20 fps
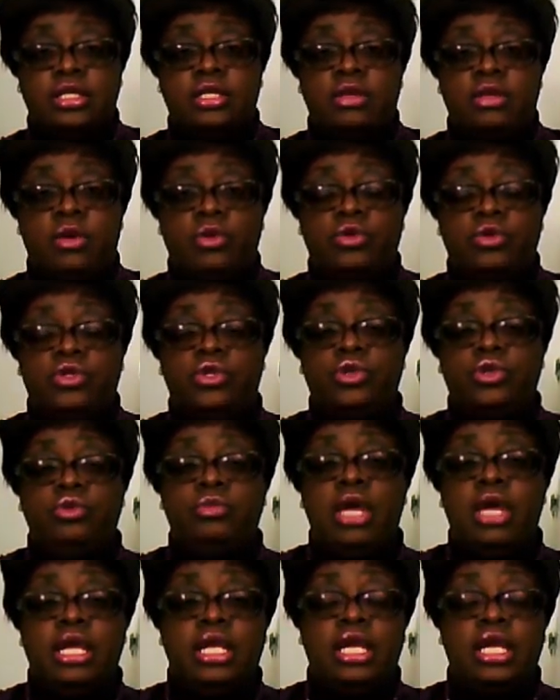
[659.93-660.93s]
those two
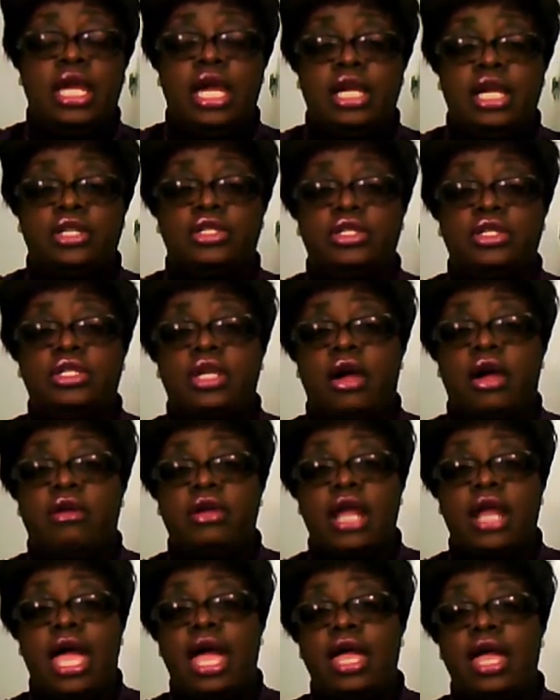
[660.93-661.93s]
medications are
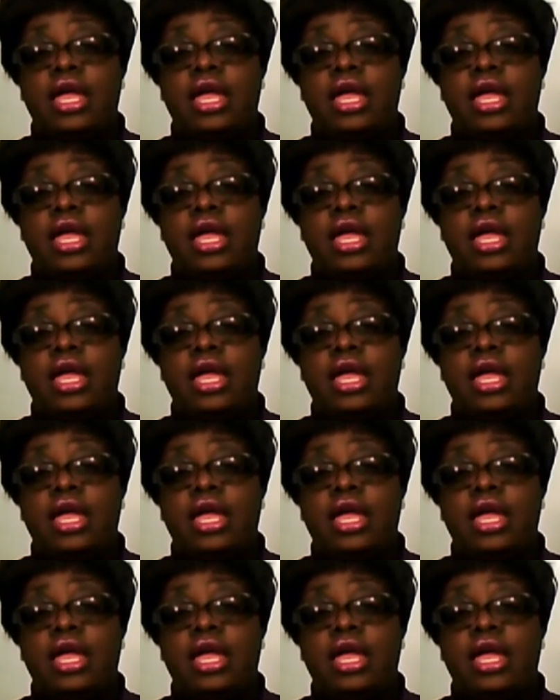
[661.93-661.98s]
not